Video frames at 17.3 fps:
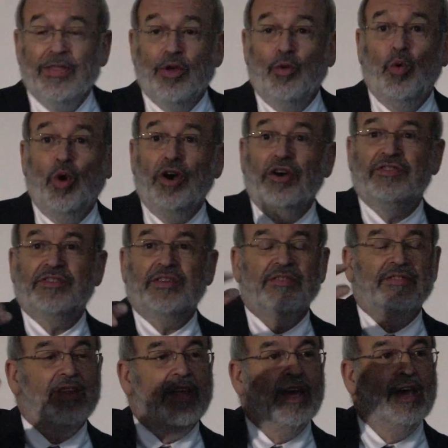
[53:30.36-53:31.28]
The worst
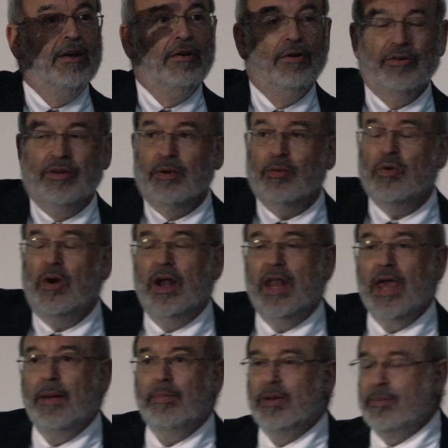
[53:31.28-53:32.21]
is the Herald. I'm
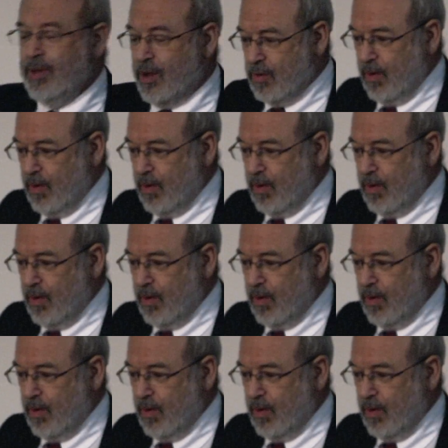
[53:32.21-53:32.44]
quite happy to be